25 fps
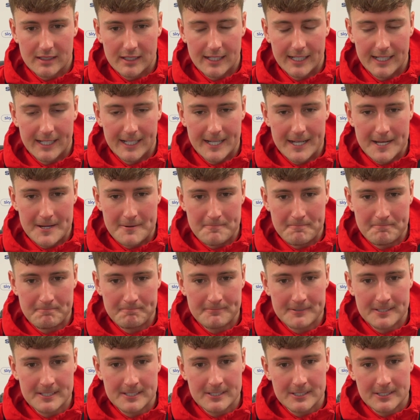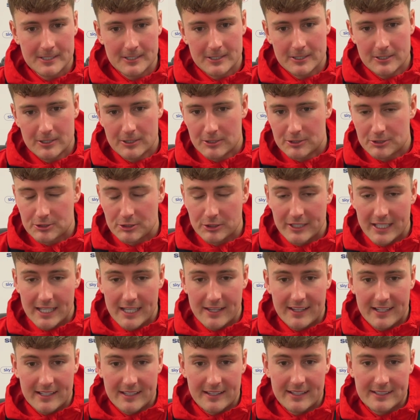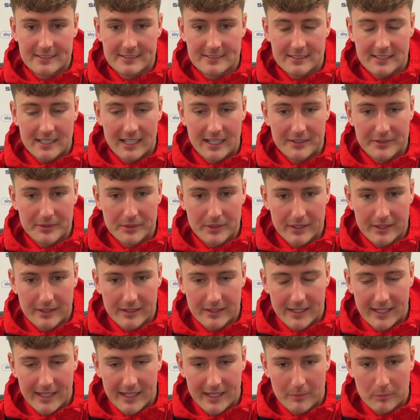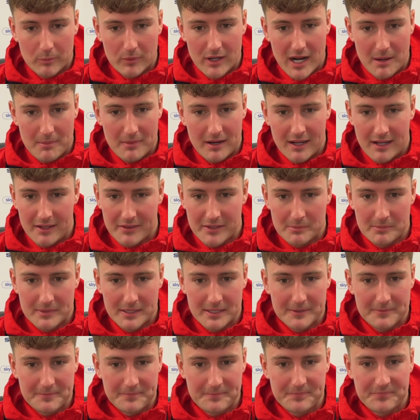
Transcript: So yeah, that's kind of where I'm at the minute.